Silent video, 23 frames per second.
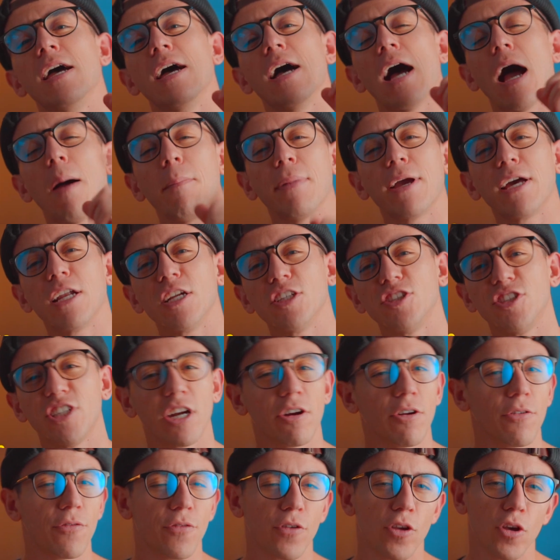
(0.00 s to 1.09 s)
I'm gonna share
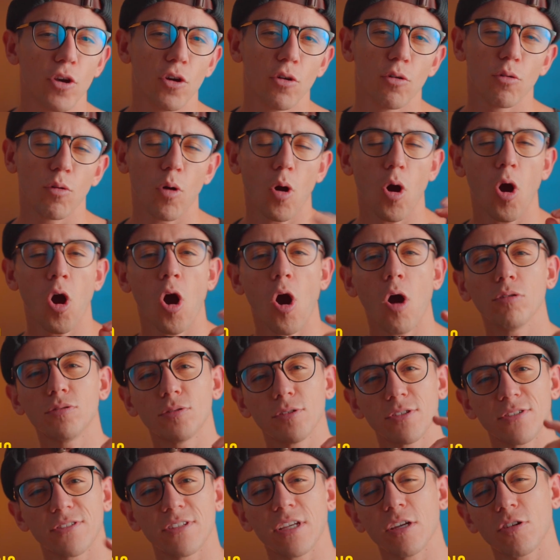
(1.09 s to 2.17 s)
with you how
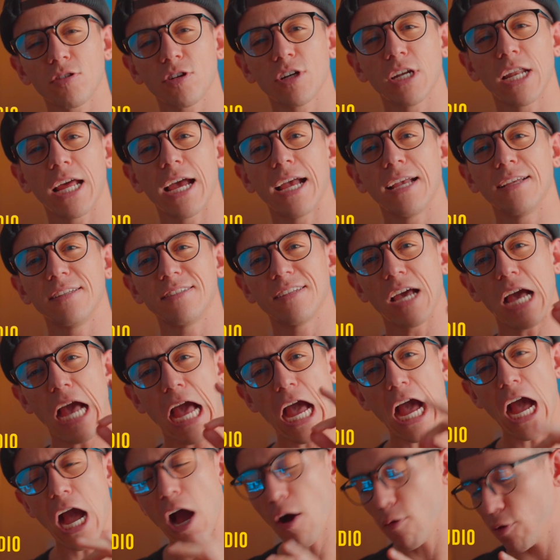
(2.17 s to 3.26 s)
to synchronize
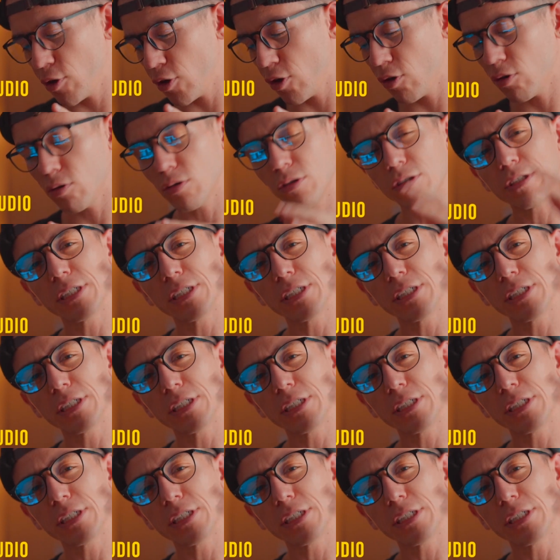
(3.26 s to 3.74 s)
audio